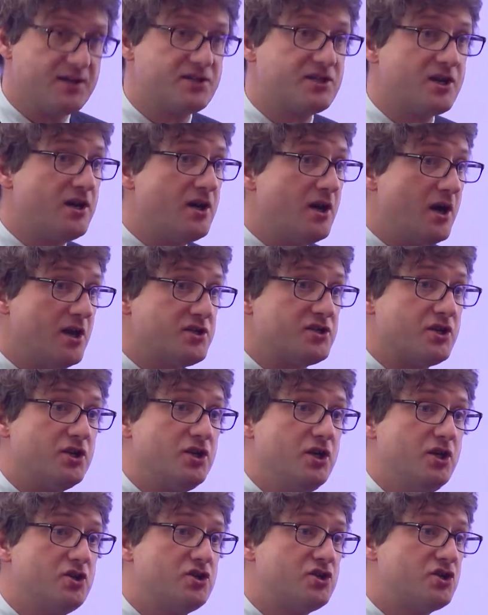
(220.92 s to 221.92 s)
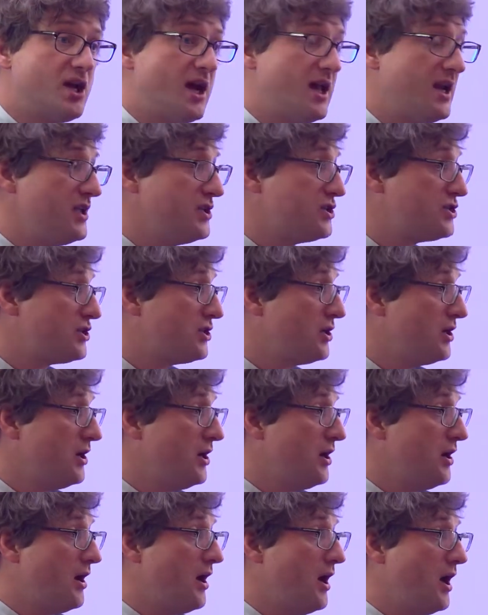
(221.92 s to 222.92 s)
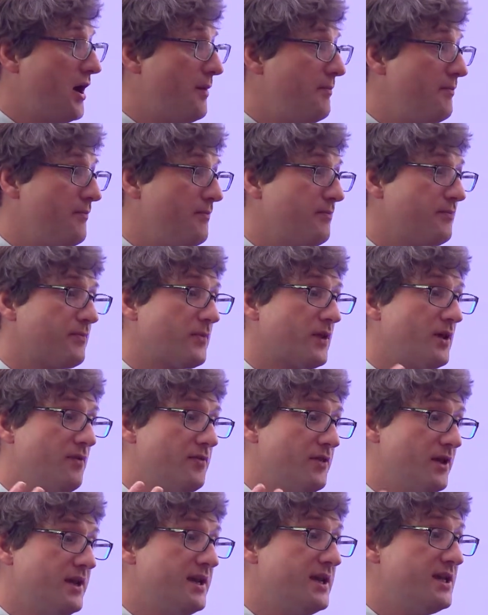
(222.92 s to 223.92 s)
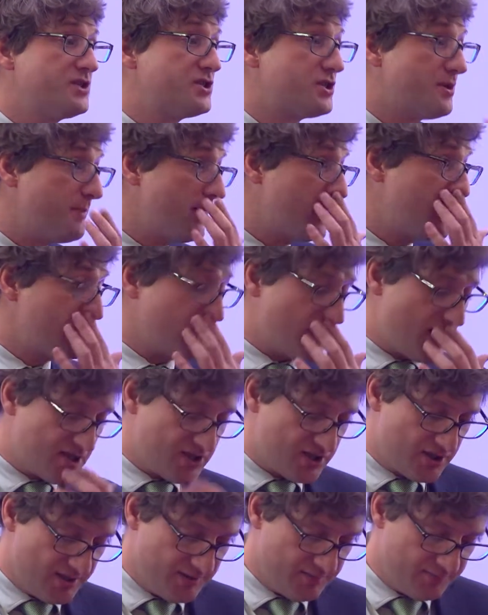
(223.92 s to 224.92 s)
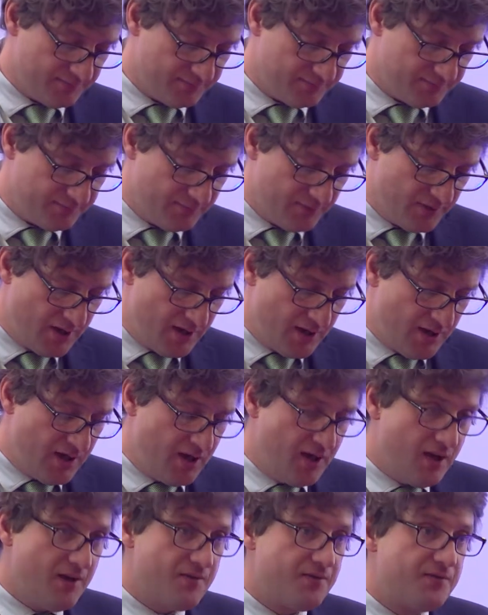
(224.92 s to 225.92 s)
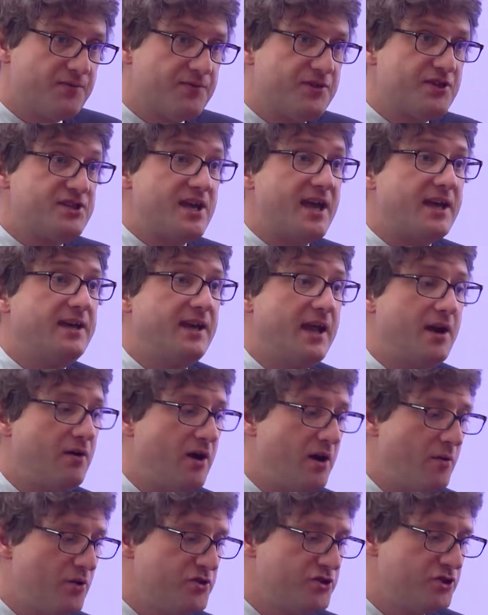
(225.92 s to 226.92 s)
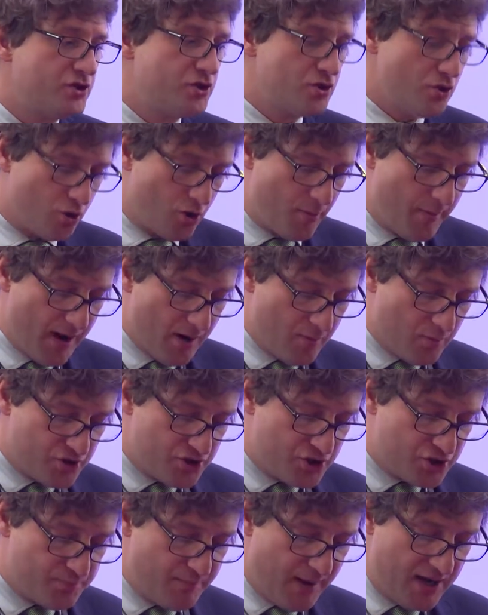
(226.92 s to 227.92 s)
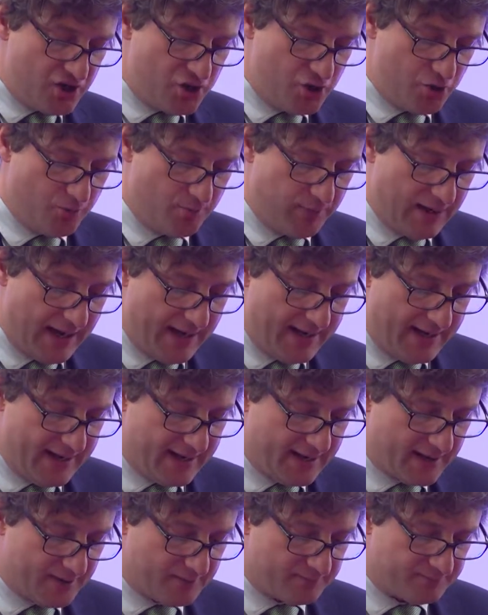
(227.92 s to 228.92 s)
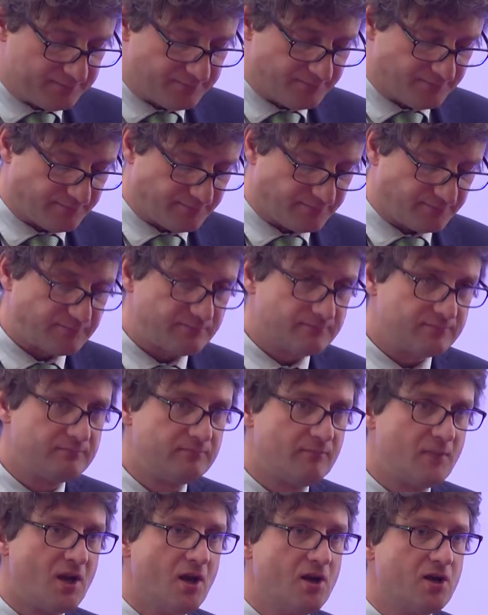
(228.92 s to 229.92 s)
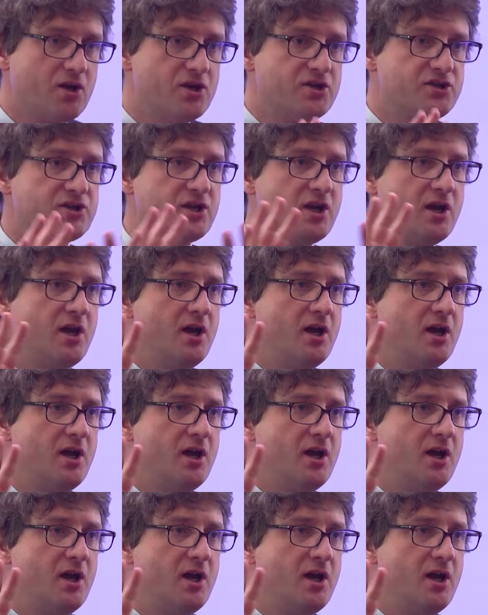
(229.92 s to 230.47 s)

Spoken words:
is a huge challenge that needs to be addressed. The second area I wanted to talk about was spatial planning. Because